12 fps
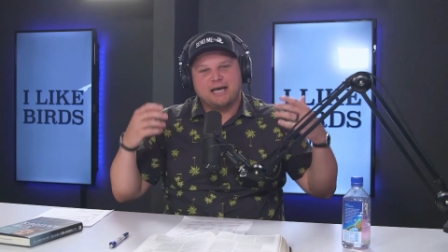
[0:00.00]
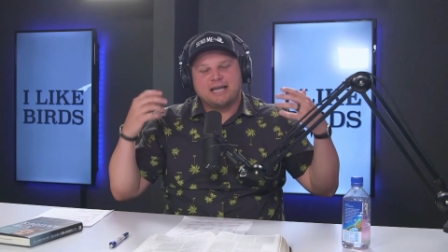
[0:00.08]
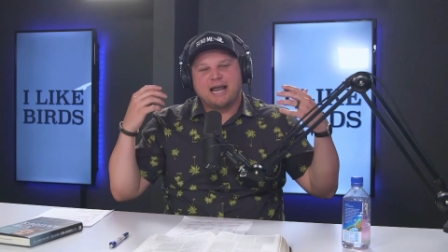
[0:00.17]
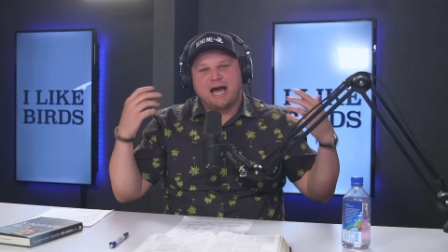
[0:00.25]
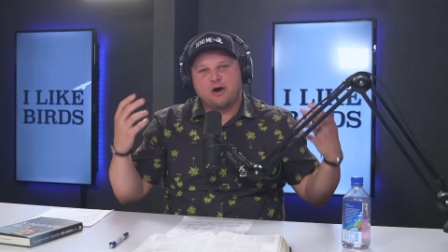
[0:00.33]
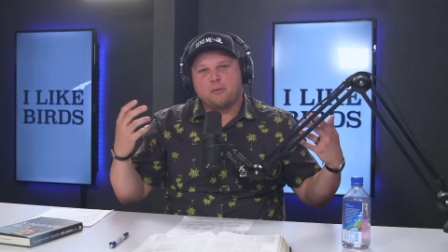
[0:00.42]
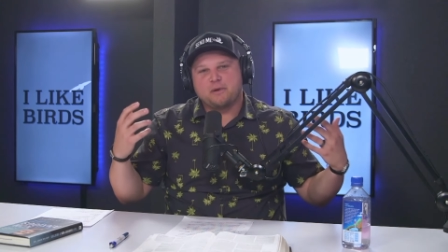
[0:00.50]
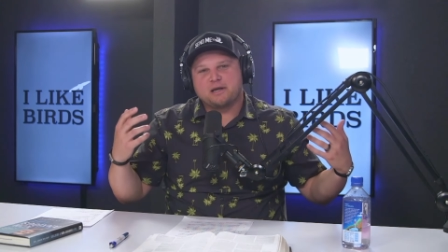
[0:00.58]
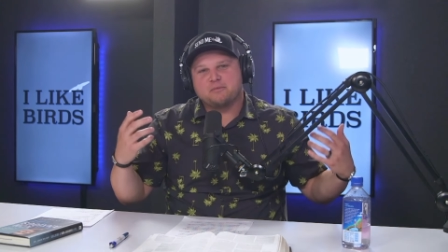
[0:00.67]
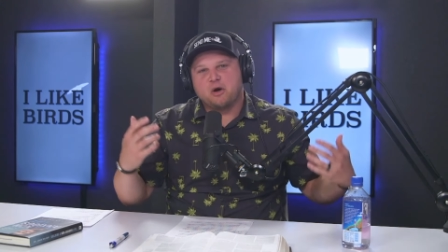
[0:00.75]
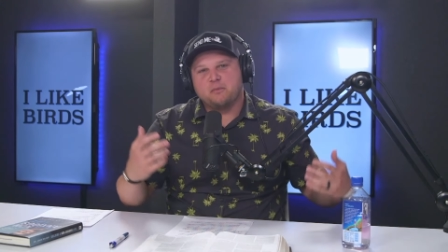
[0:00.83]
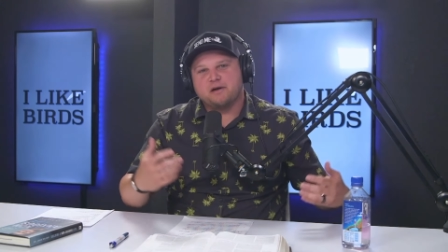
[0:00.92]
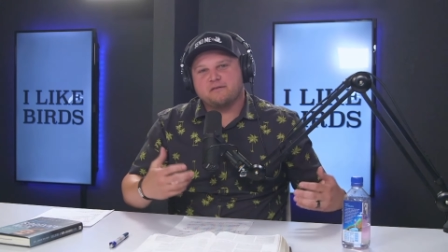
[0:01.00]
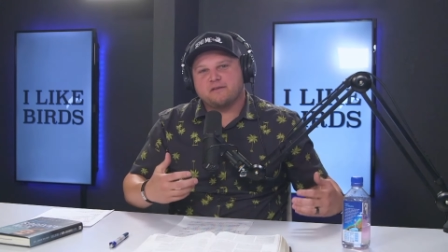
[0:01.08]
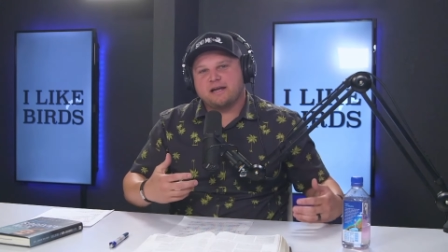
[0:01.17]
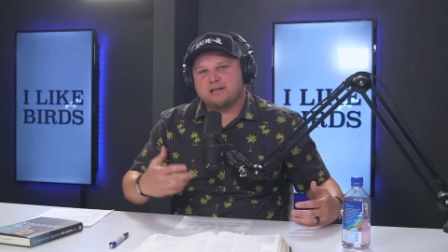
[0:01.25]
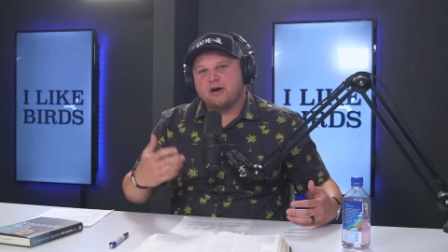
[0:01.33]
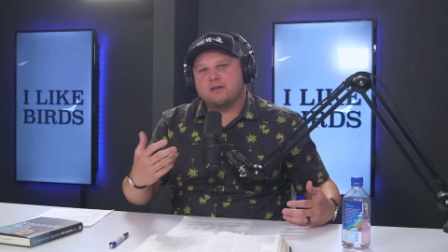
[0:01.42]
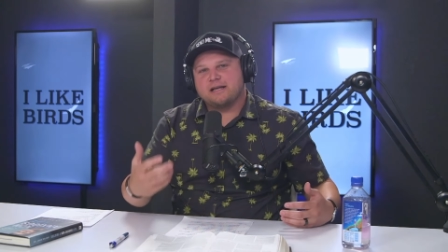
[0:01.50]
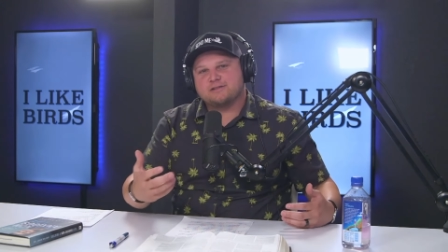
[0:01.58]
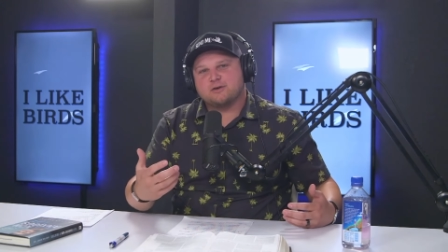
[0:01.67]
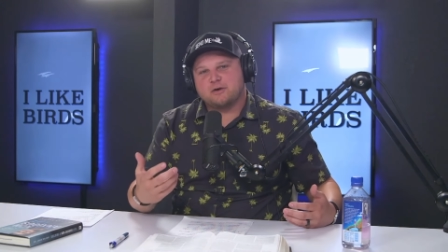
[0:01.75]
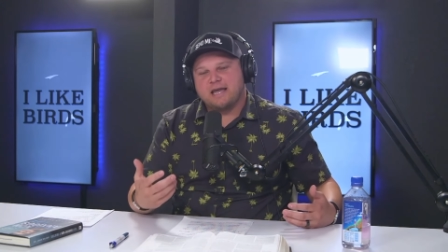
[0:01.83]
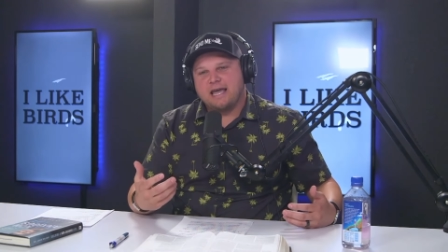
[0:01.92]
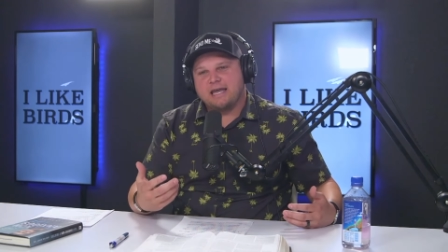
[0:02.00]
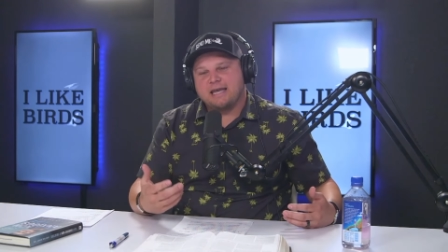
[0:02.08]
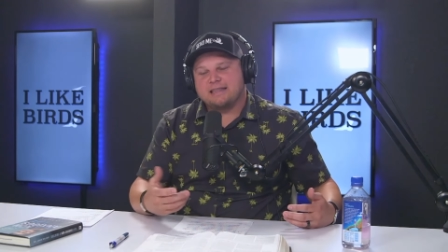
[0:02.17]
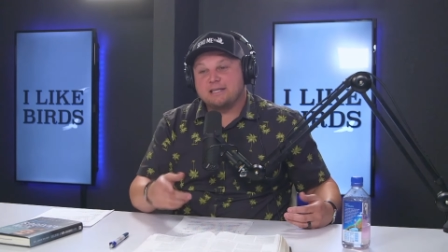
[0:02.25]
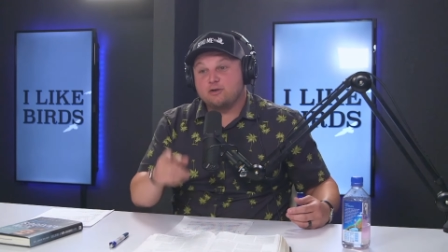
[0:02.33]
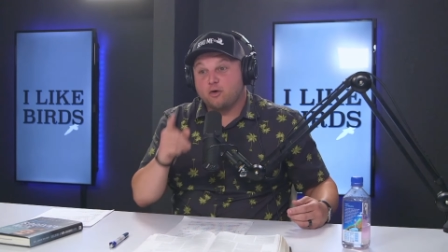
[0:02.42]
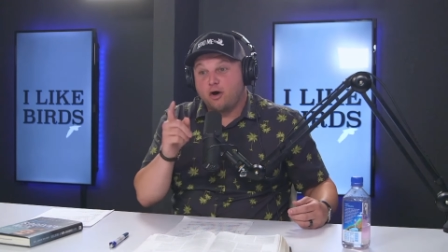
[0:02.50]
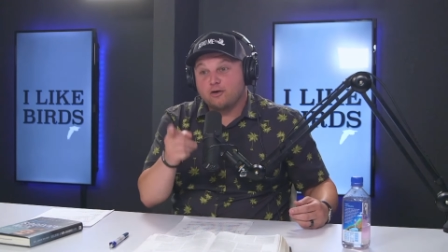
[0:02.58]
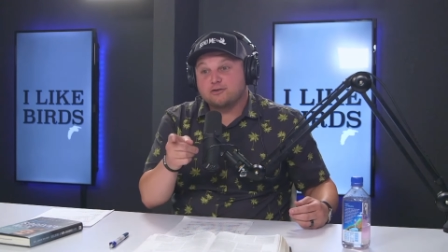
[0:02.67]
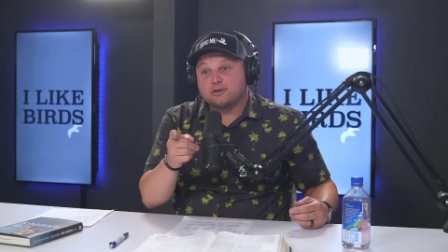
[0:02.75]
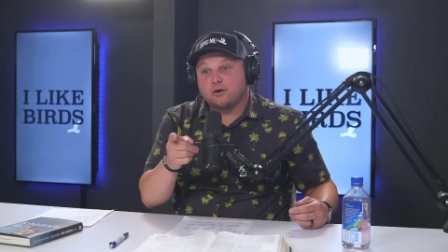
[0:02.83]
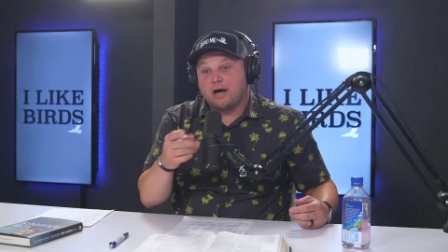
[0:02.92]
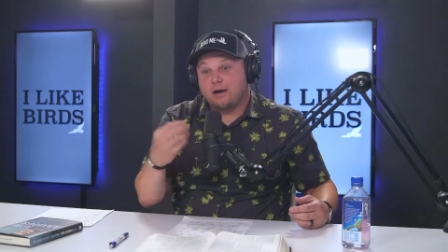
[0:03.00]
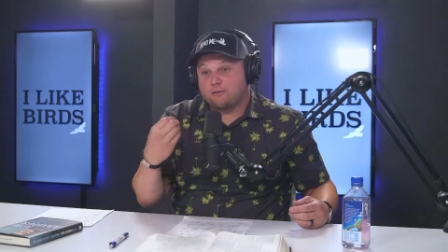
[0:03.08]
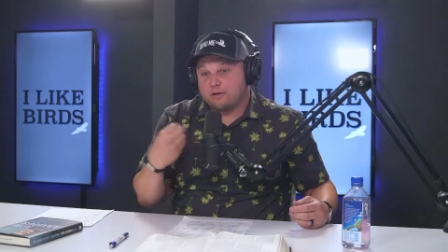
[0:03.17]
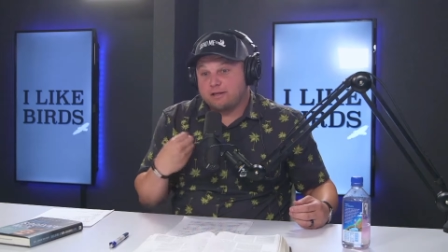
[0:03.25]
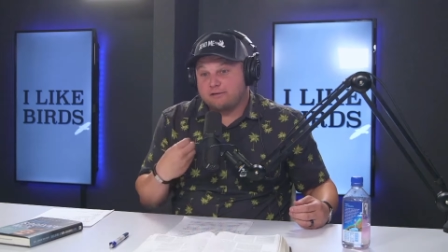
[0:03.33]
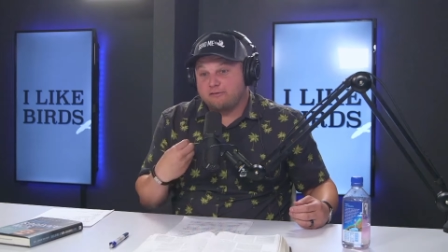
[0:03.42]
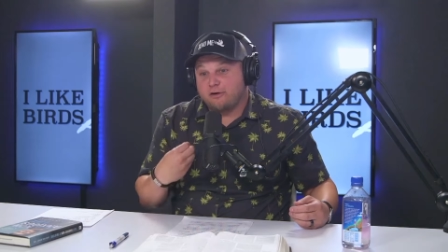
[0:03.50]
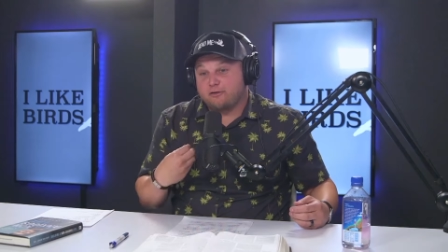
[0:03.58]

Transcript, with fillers: eye-opening moment of like, no, that's okay. And then you also, I really felt